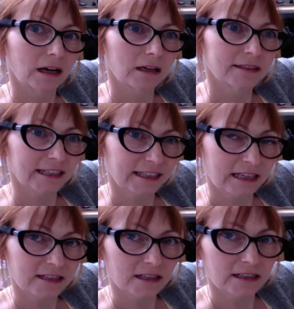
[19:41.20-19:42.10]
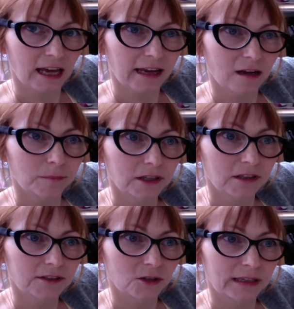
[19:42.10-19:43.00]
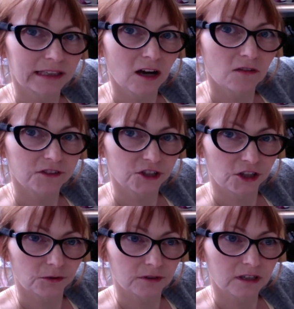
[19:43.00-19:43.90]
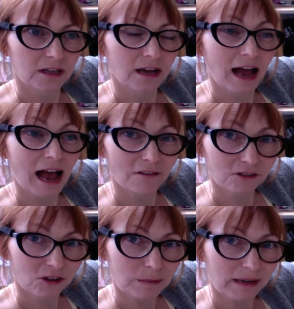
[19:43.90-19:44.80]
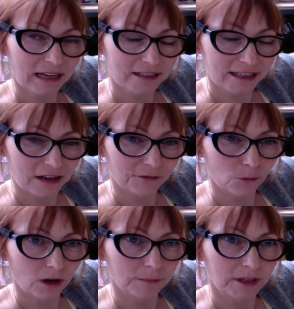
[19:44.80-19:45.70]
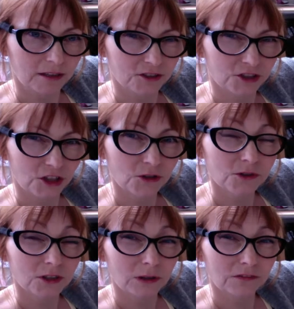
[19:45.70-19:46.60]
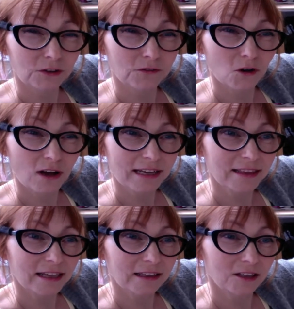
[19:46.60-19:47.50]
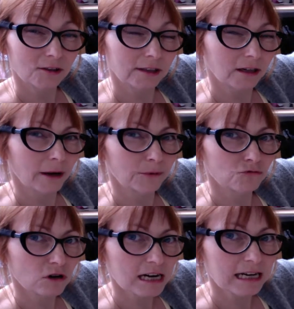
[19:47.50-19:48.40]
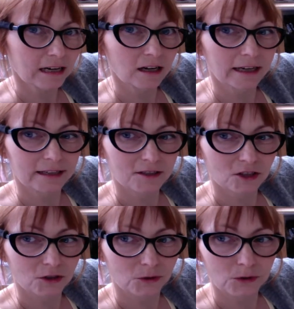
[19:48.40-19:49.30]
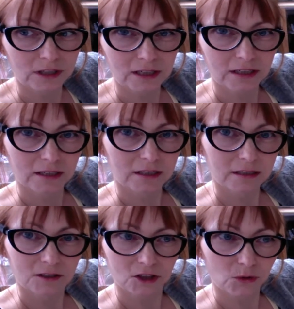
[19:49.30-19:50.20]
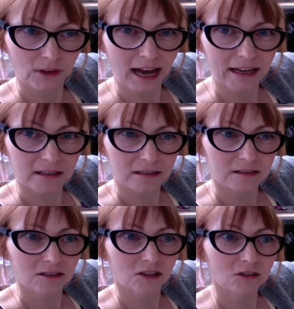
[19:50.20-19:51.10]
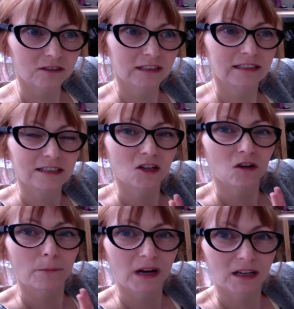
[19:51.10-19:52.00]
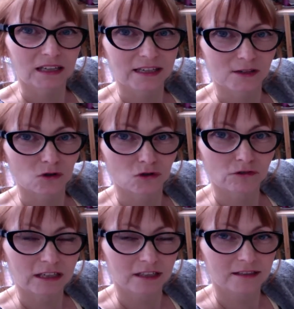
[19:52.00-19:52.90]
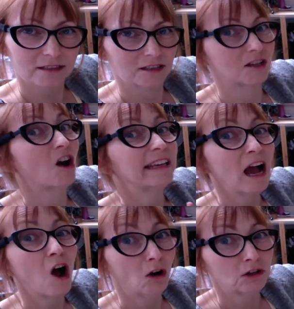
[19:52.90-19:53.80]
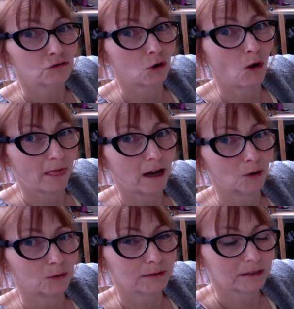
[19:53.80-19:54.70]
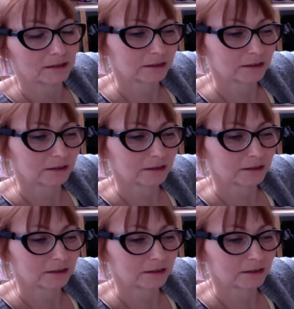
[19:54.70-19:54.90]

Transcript: Saturday and Sunday, I'm going to do it in the afternoon. Haven't got any plans yet for what I'm going to do. So if you've got anything that you think I would really like to do that, so long as it's not monkeys or gorillas, because I can't draw those,